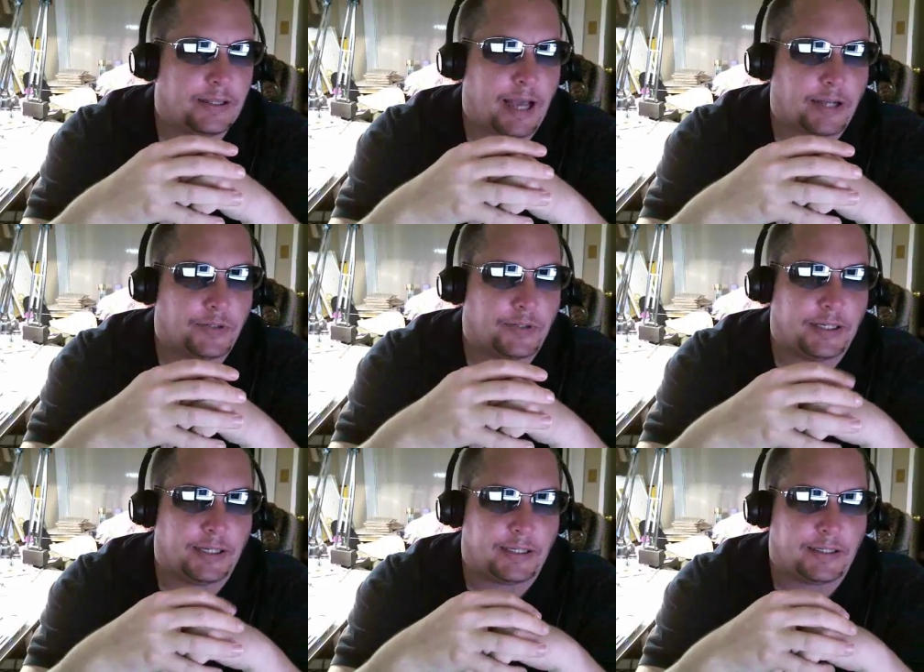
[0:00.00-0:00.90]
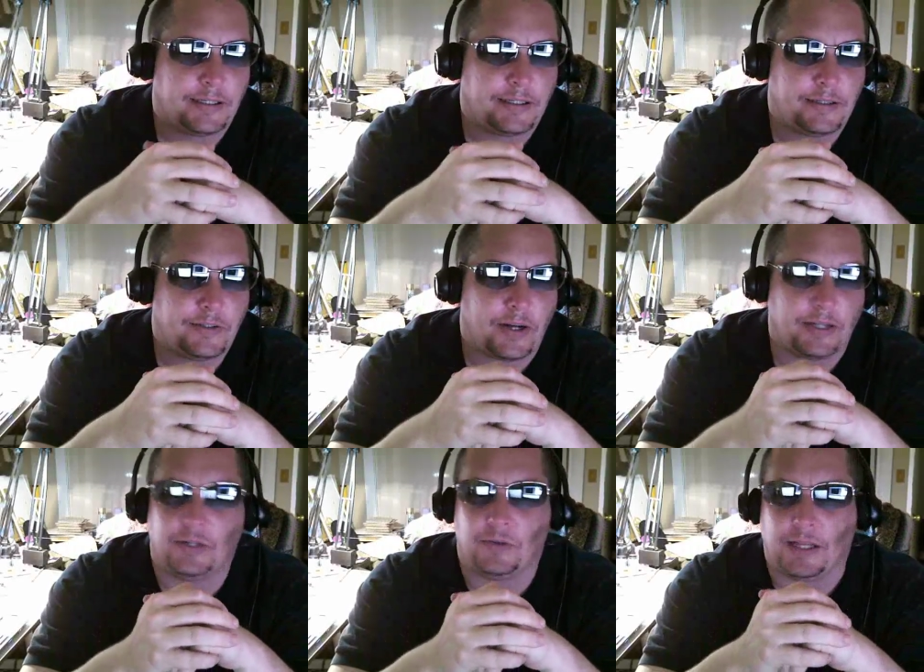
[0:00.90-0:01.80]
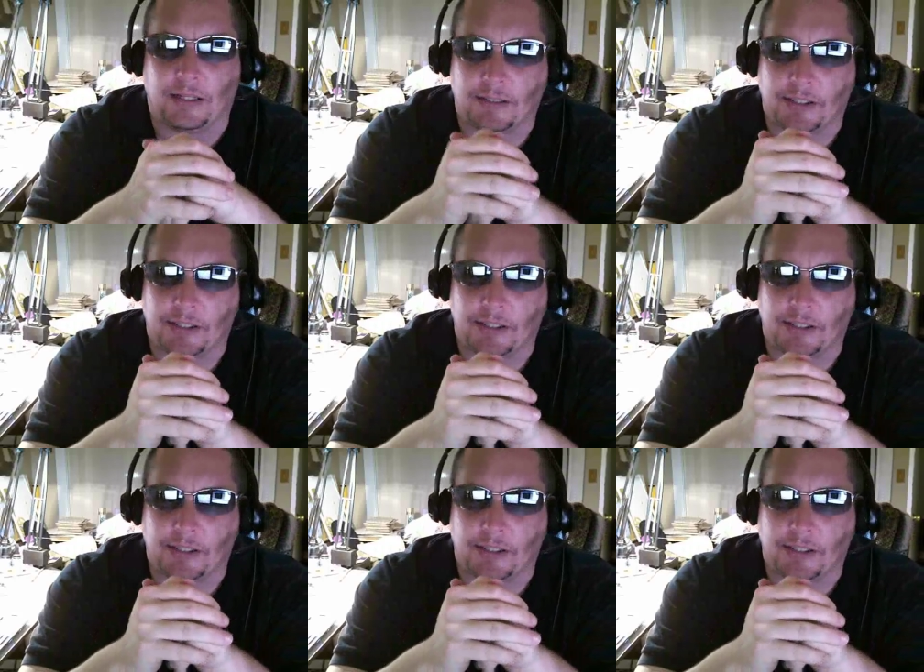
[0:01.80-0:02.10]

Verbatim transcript: actually trying to do things